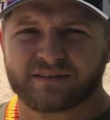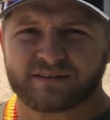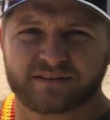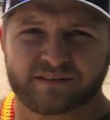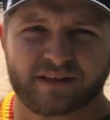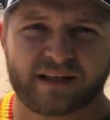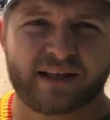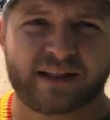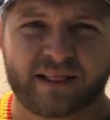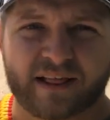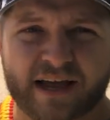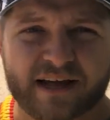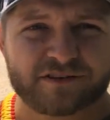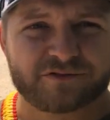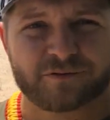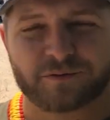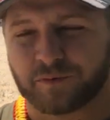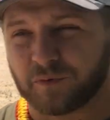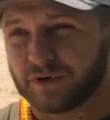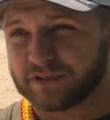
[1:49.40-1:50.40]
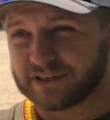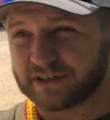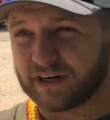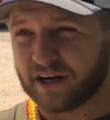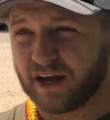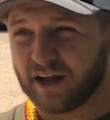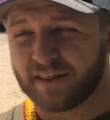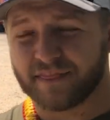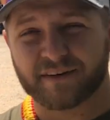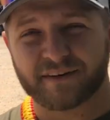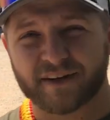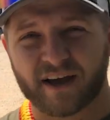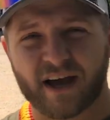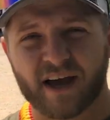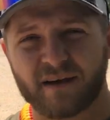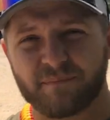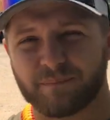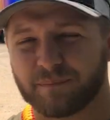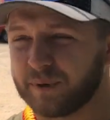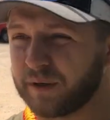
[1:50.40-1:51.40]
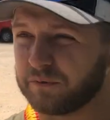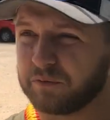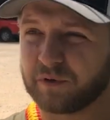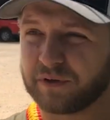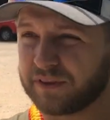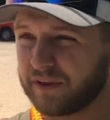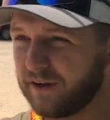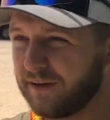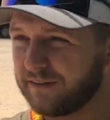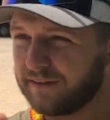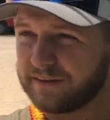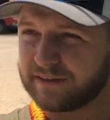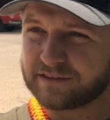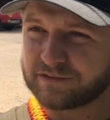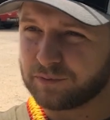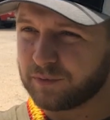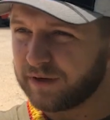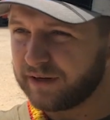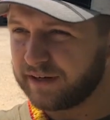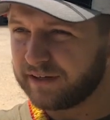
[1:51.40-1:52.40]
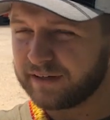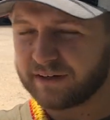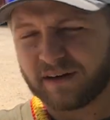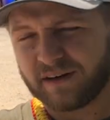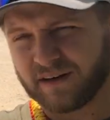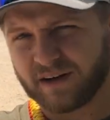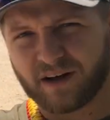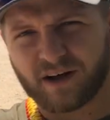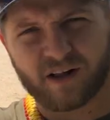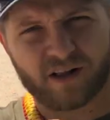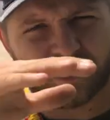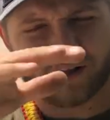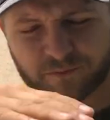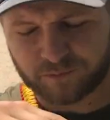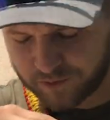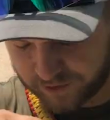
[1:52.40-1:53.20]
So that last one wasn't on the dot, but with all this wind, all I'm